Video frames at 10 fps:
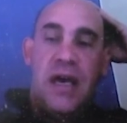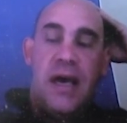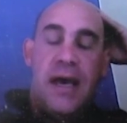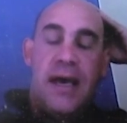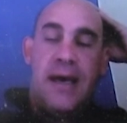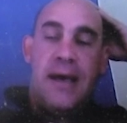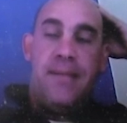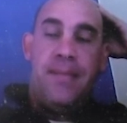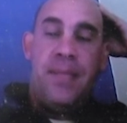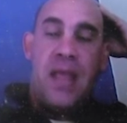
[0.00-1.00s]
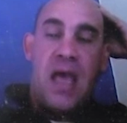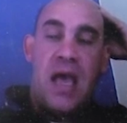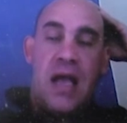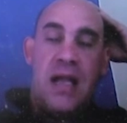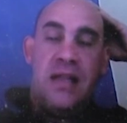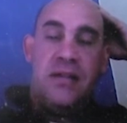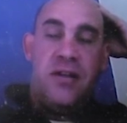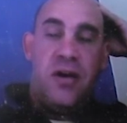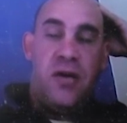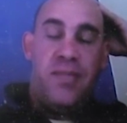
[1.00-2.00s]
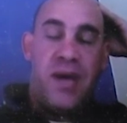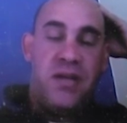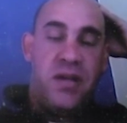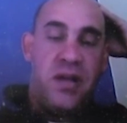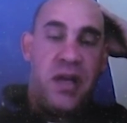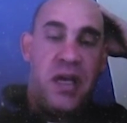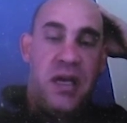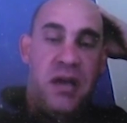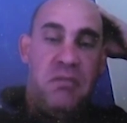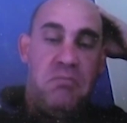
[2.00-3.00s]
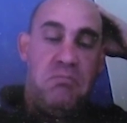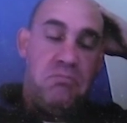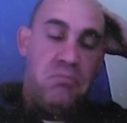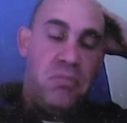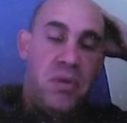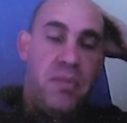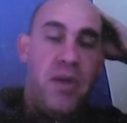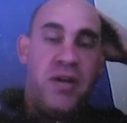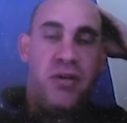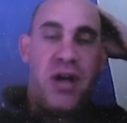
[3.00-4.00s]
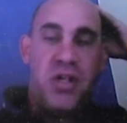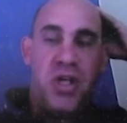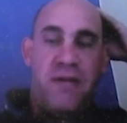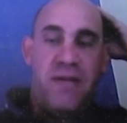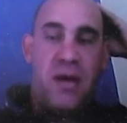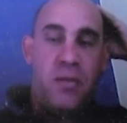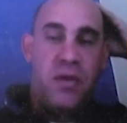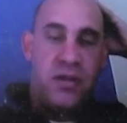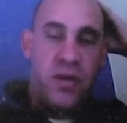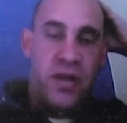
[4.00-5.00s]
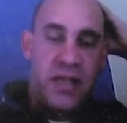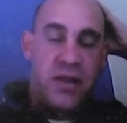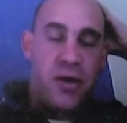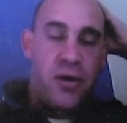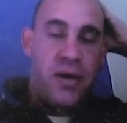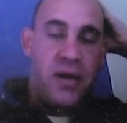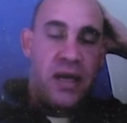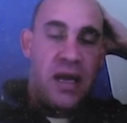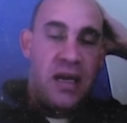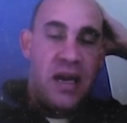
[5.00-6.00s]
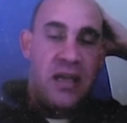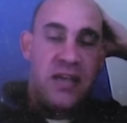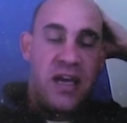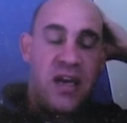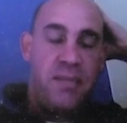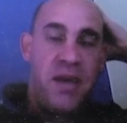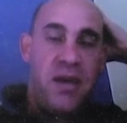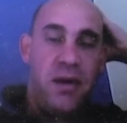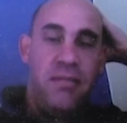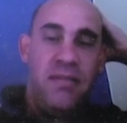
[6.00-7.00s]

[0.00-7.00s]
And so basically, my strategy for that was, well, let's go and get a second opinion